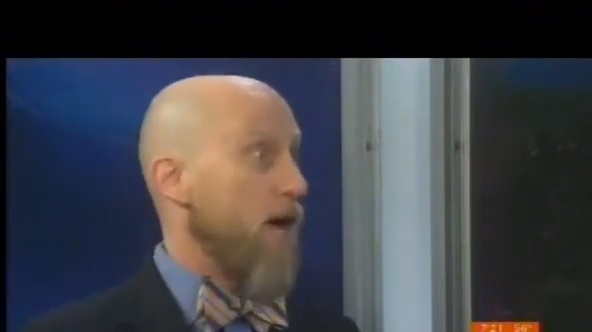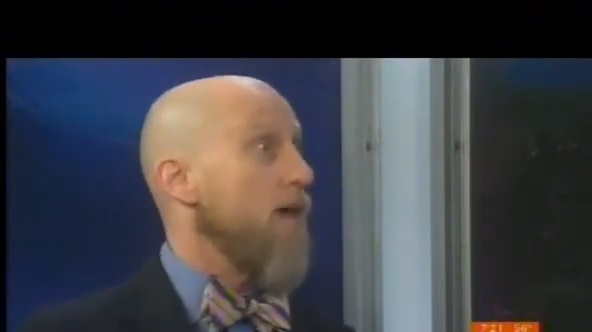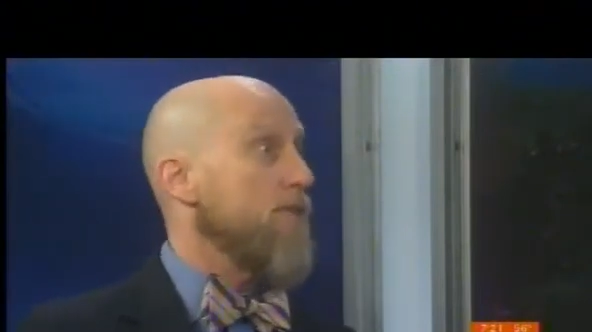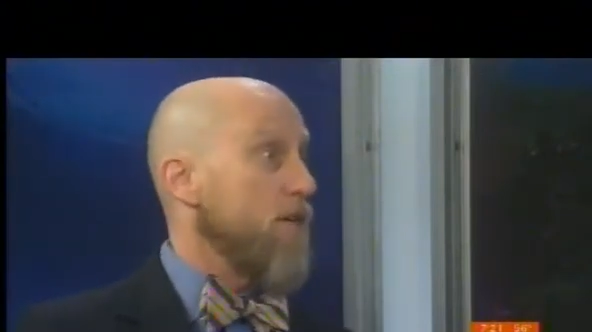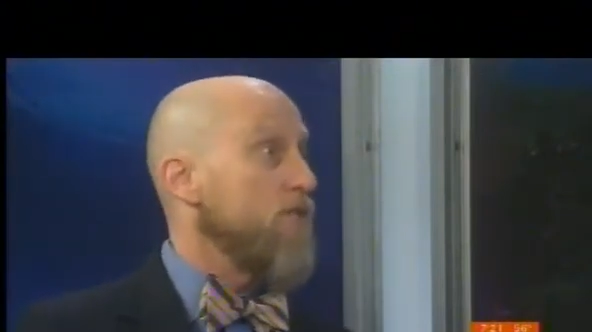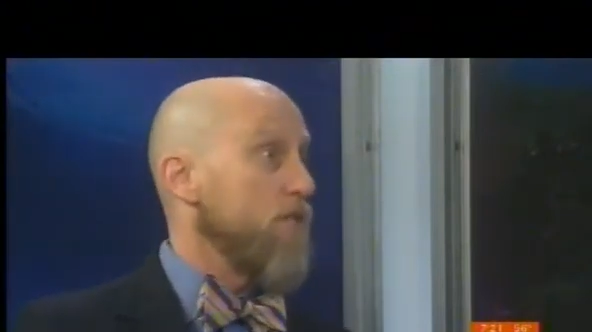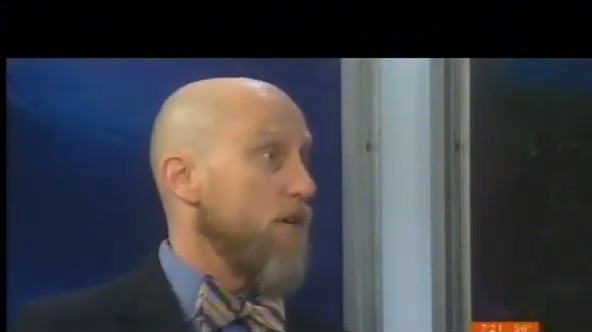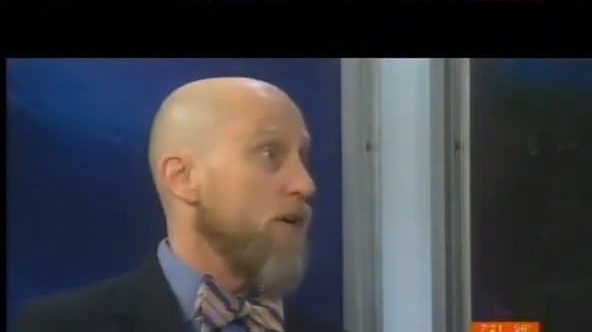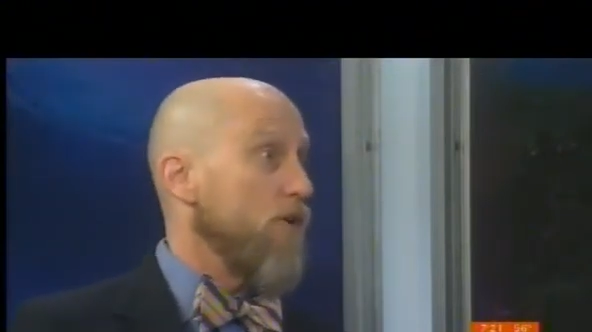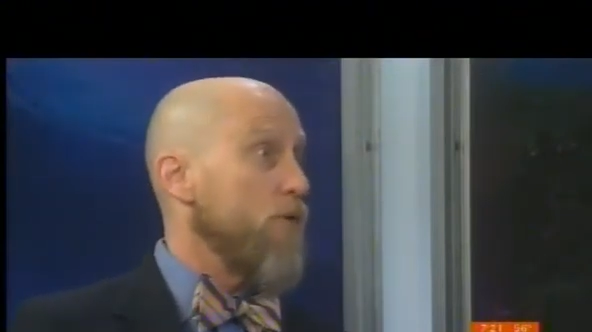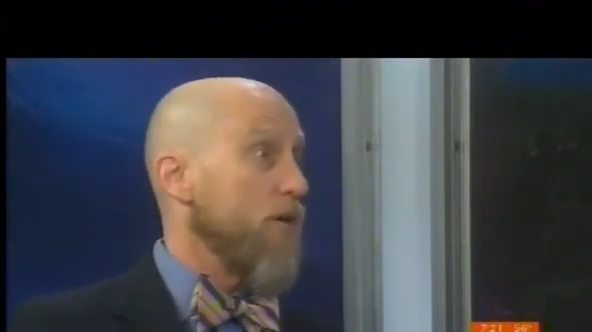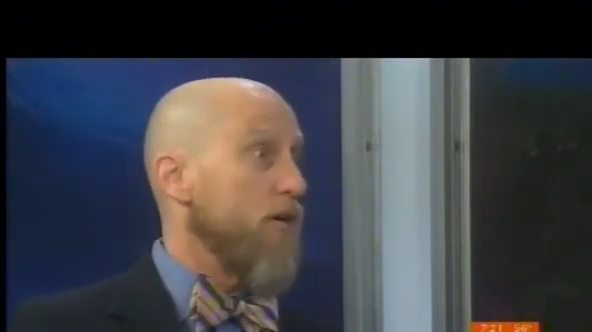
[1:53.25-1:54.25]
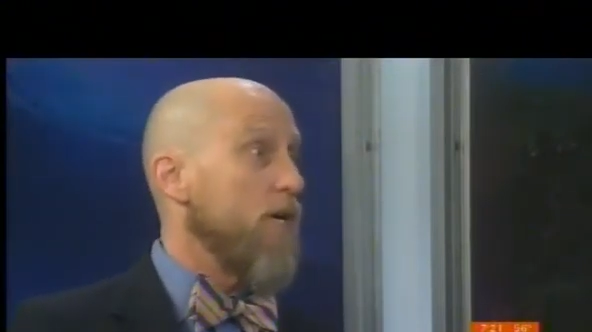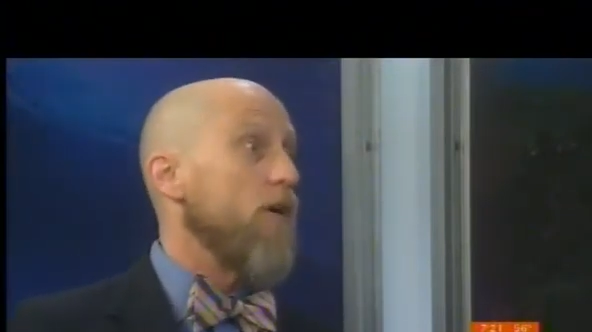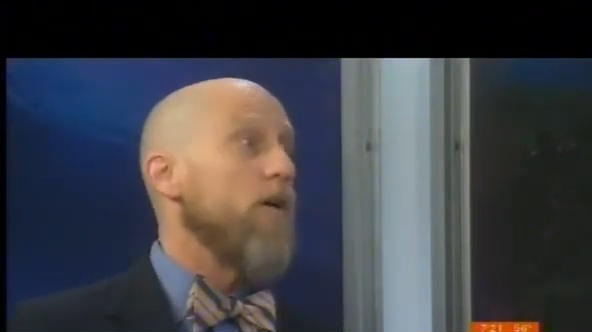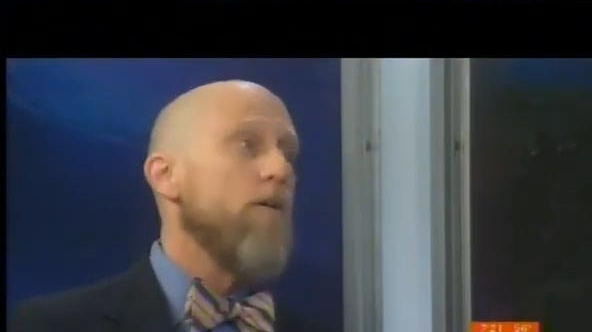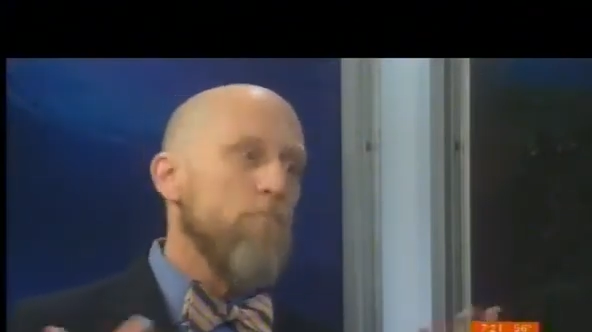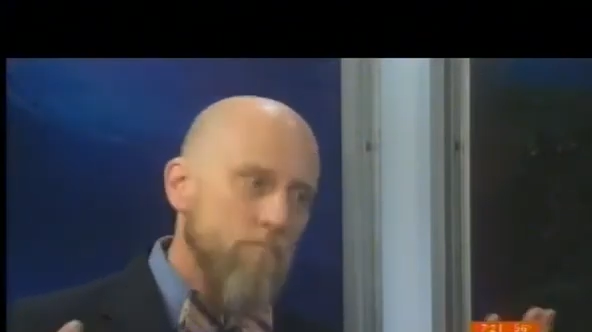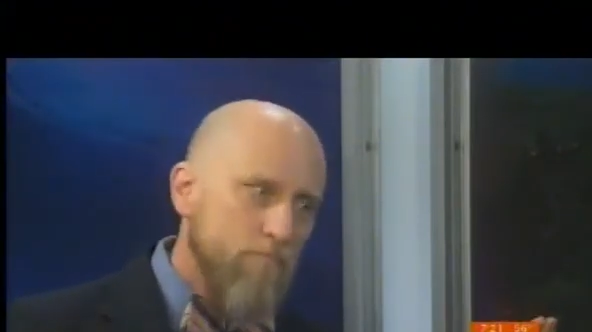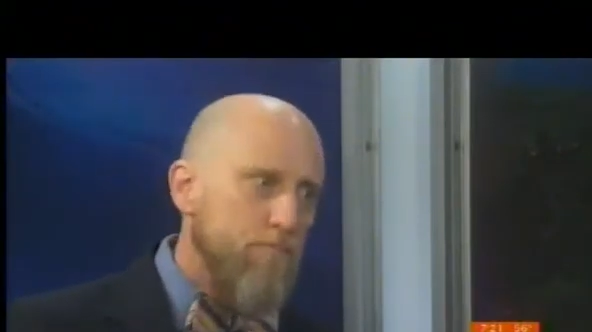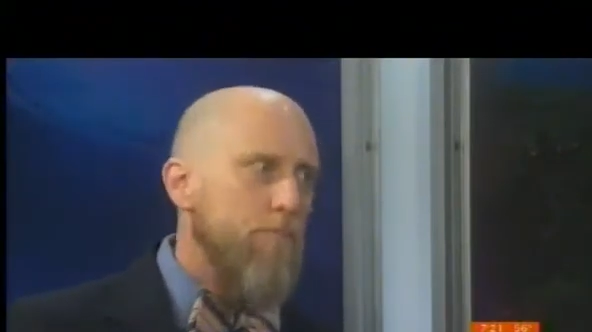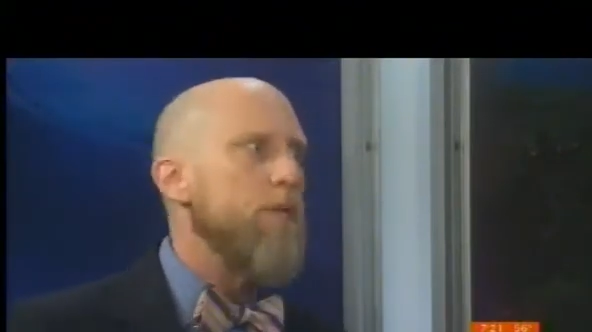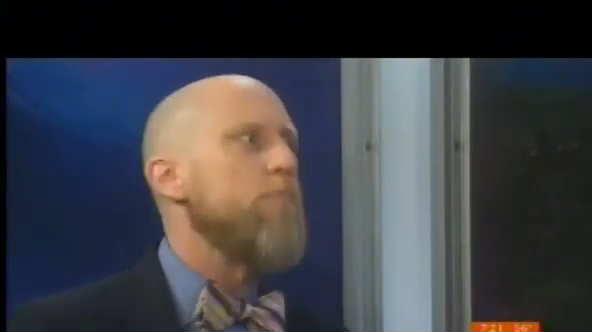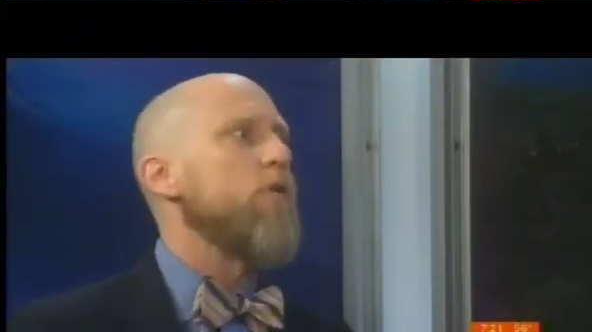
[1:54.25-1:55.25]
got this narrowing here,
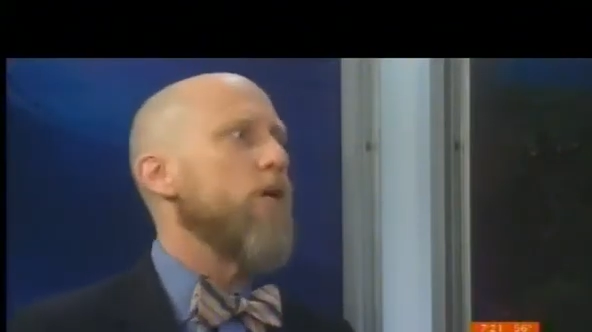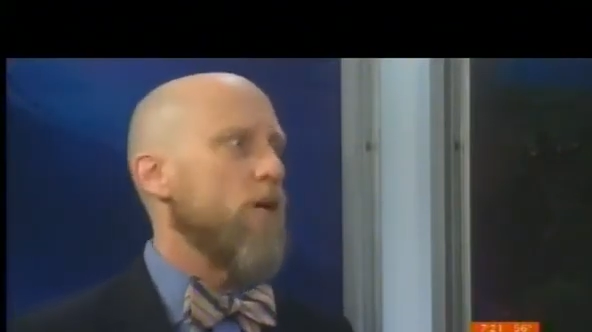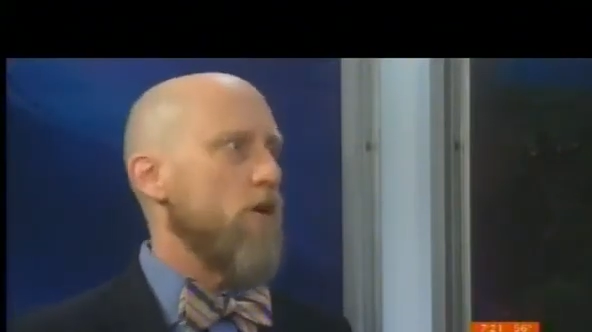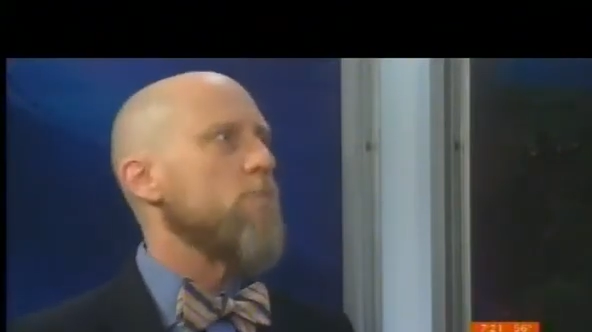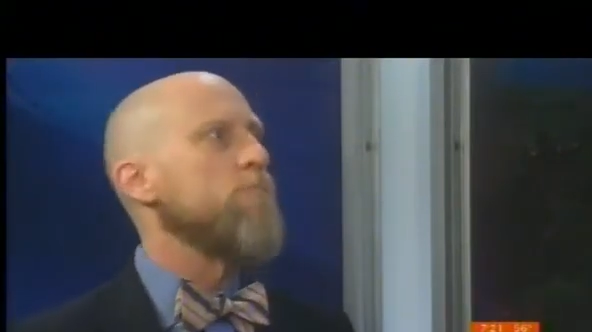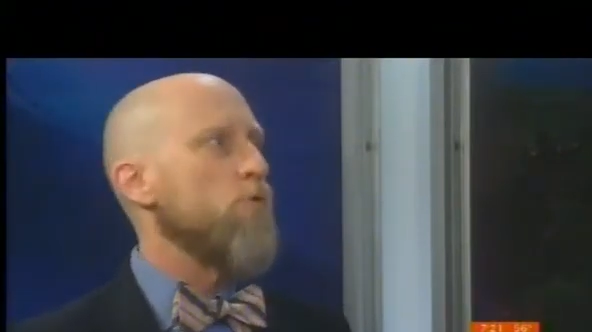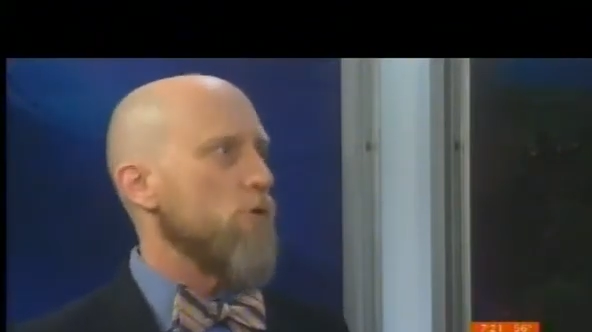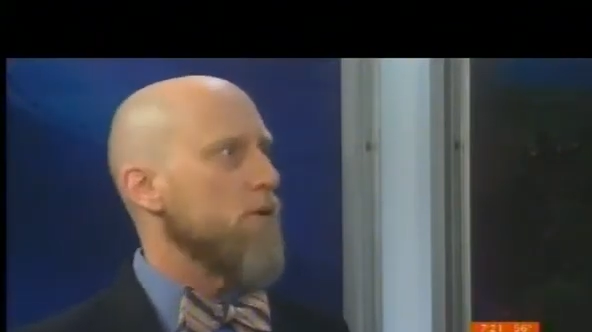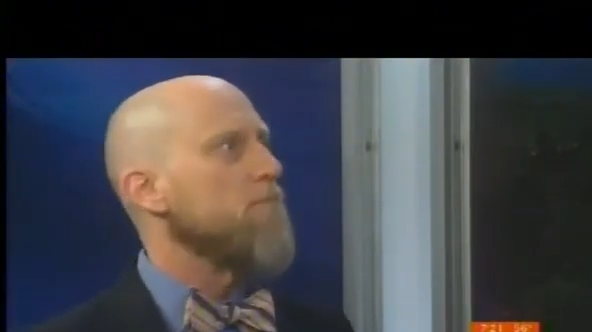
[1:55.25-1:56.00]
people get on board.